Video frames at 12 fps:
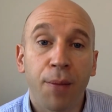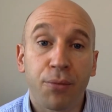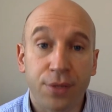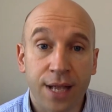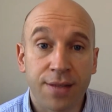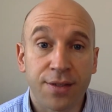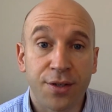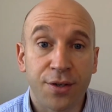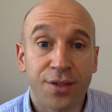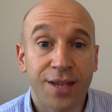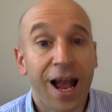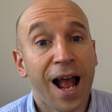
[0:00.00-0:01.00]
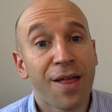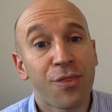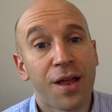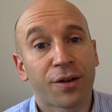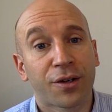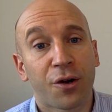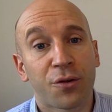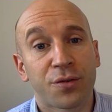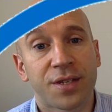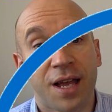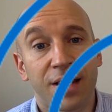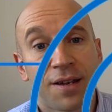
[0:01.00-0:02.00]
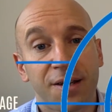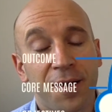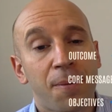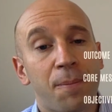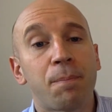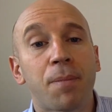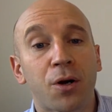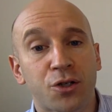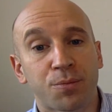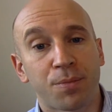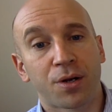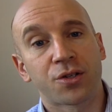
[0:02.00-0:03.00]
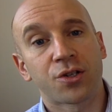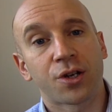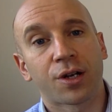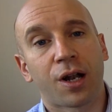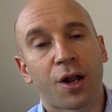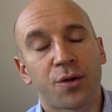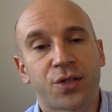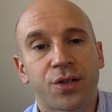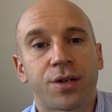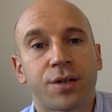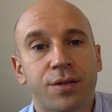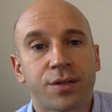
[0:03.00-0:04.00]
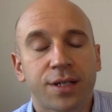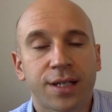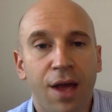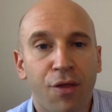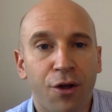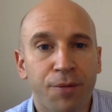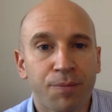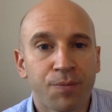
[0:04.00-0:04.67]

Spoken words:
presenters and their content much closer together.